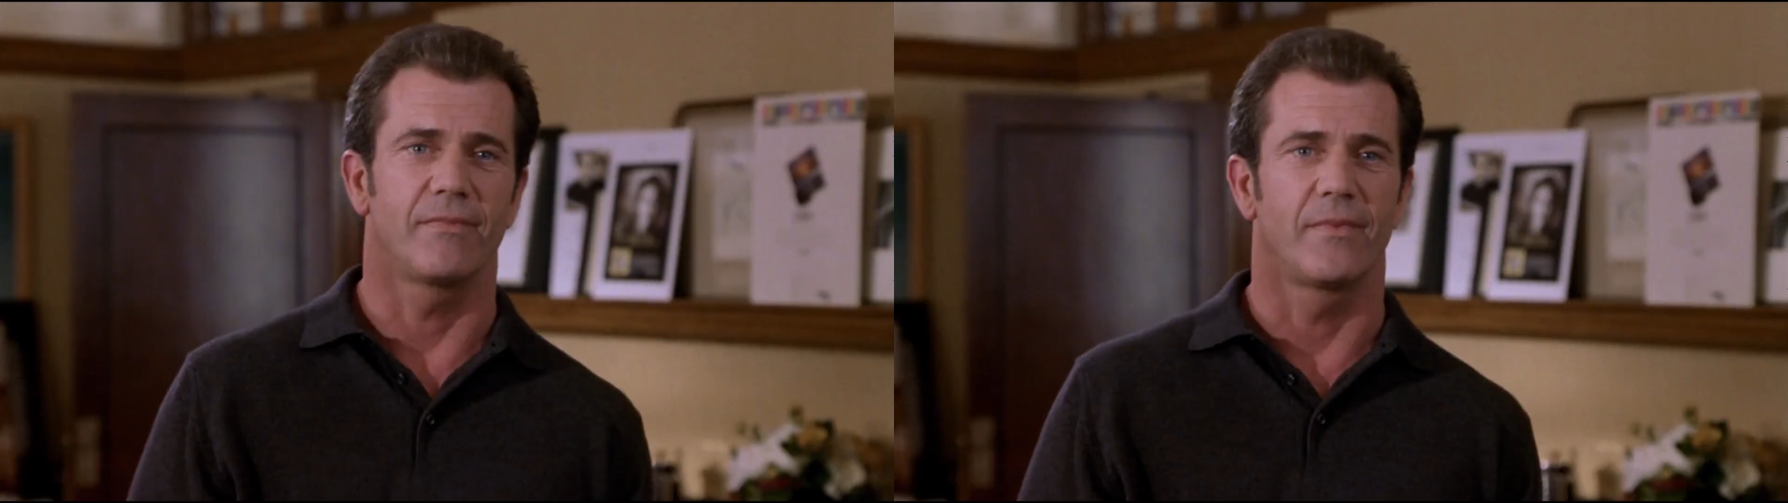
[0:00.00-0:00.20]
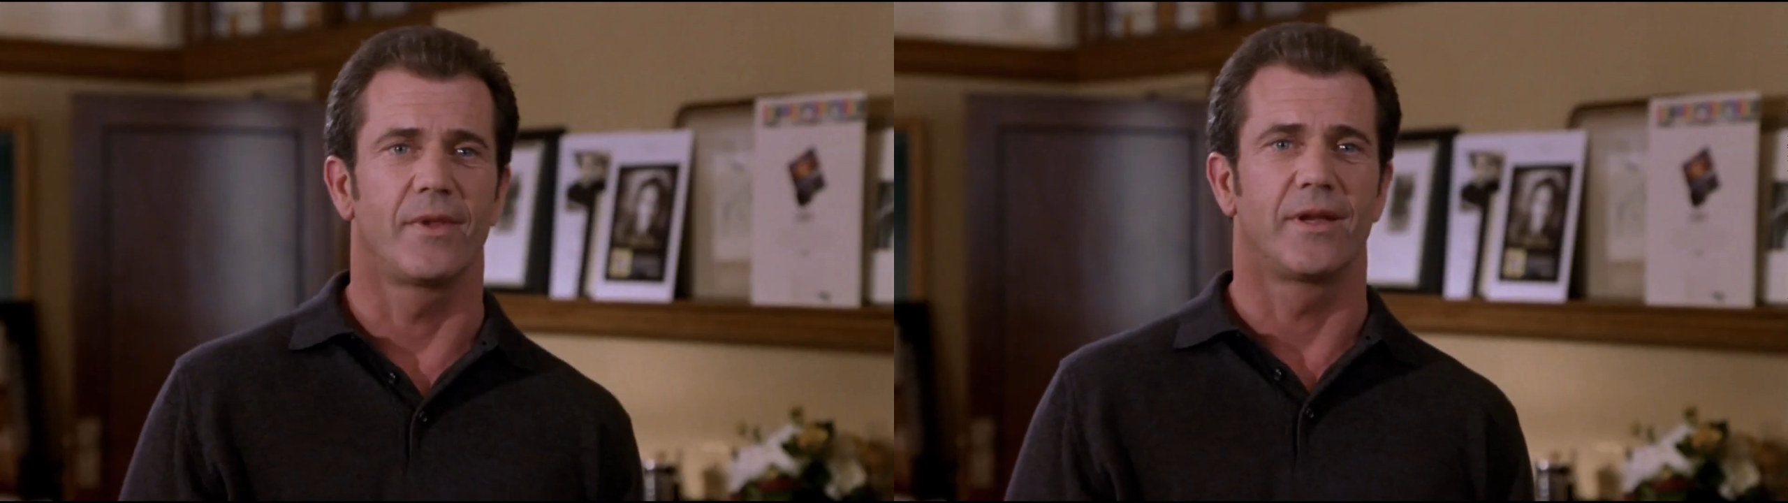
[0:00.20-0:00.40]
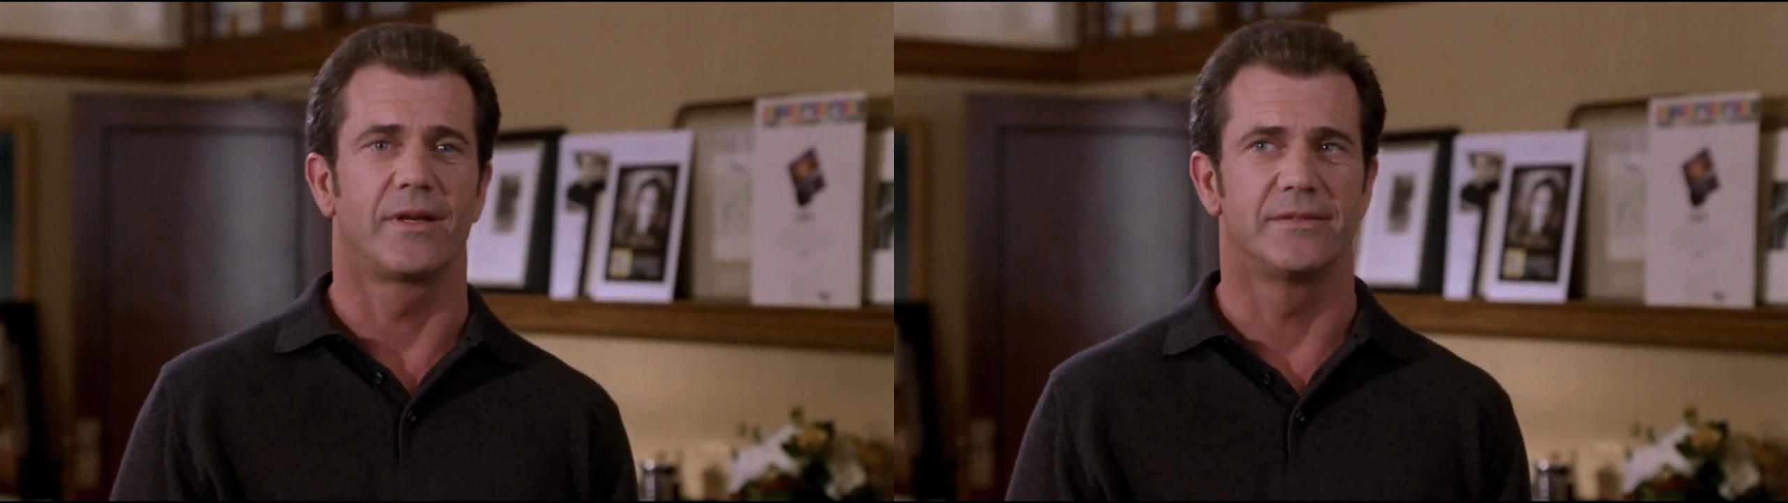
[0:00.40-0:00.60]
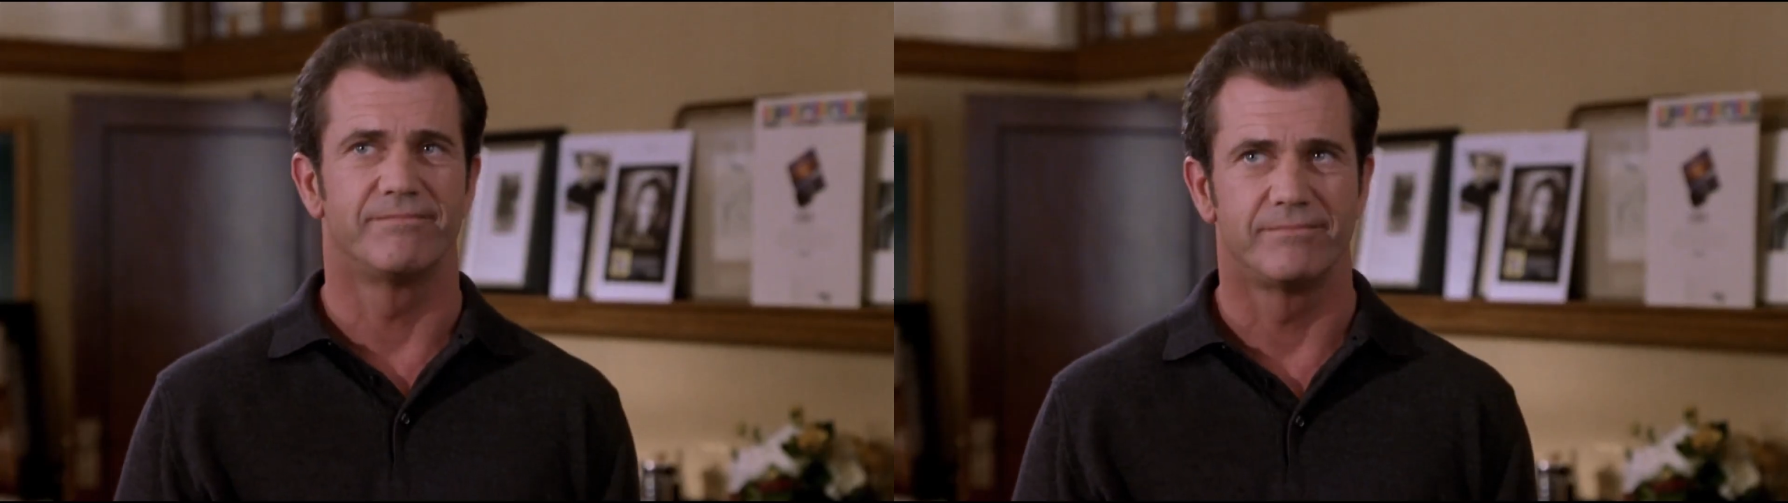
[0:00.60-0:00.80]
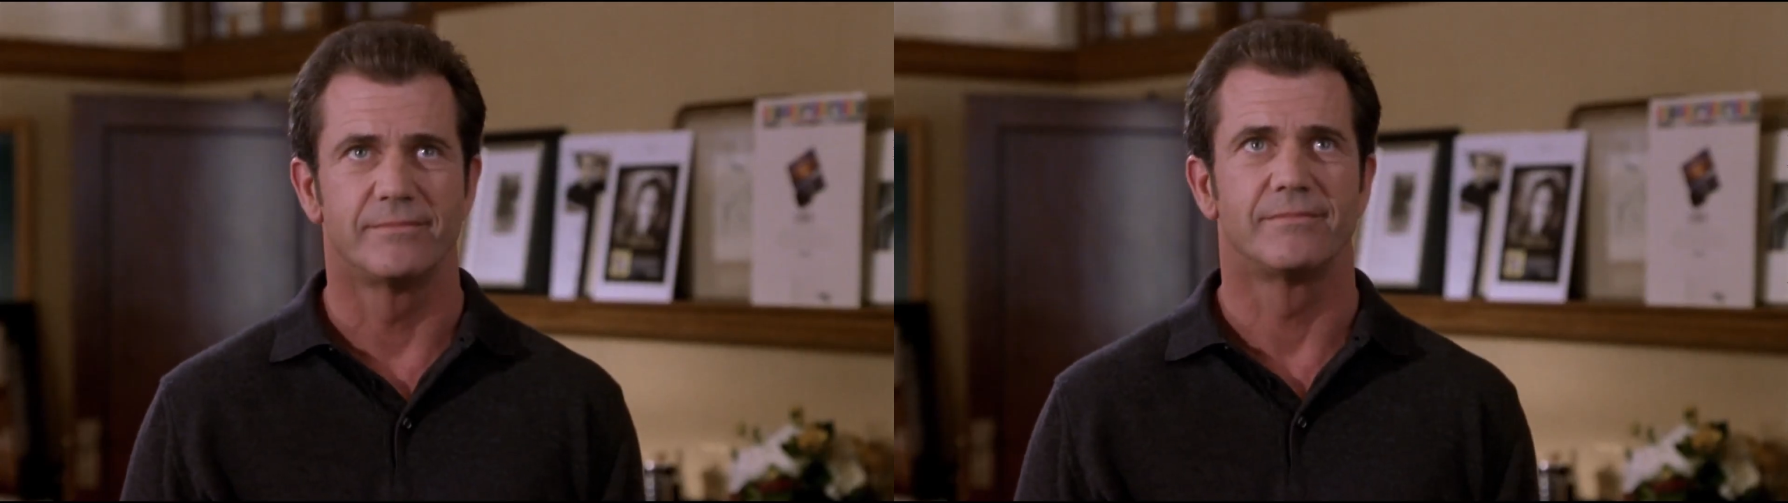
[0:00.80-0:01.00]
go to
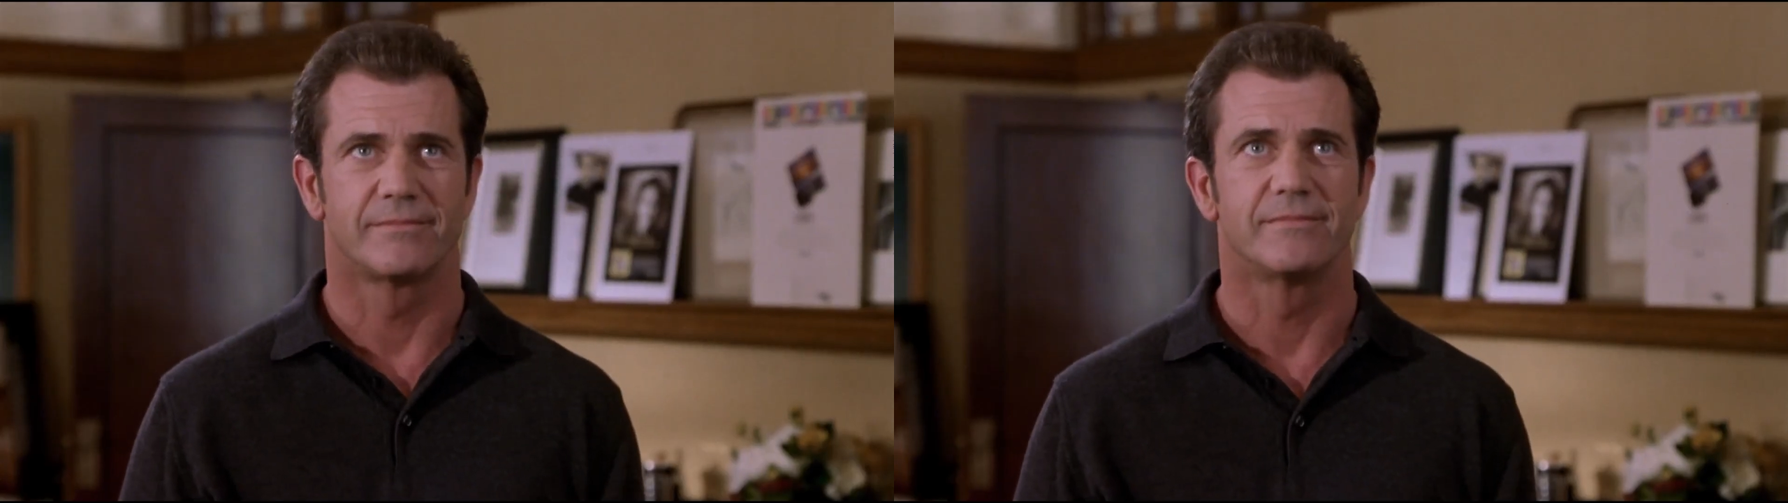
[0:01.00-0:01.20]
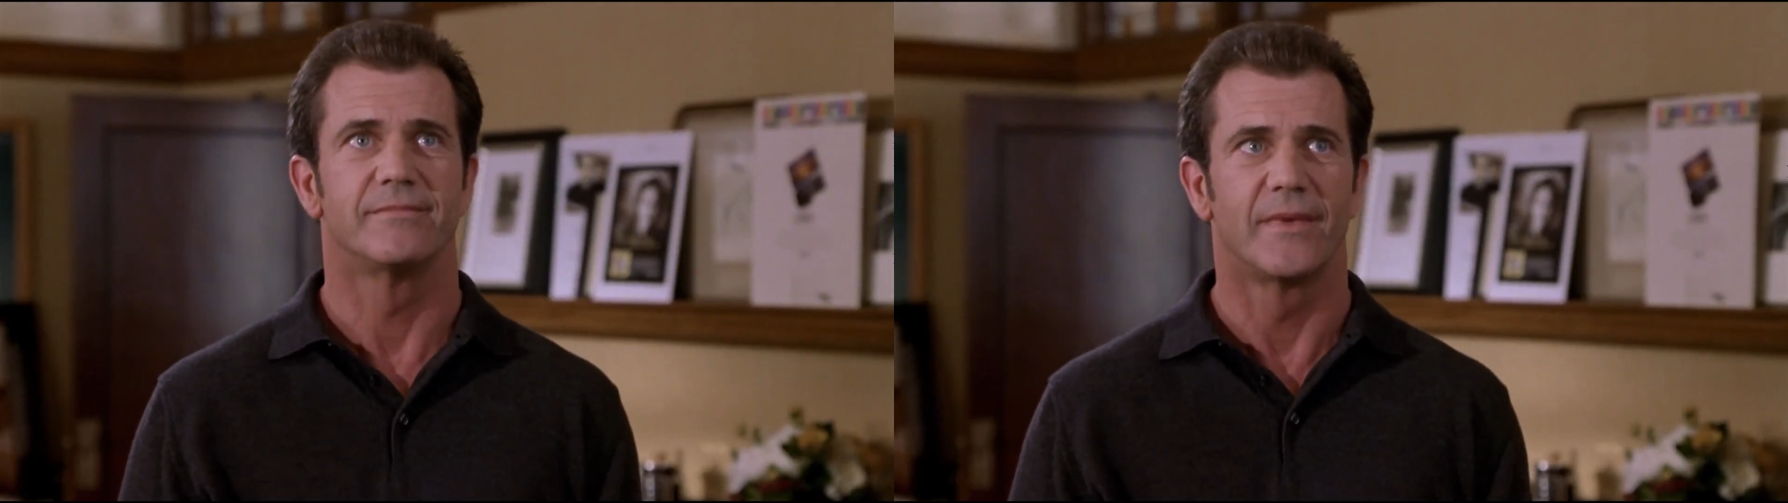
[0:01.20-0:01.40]
prom. She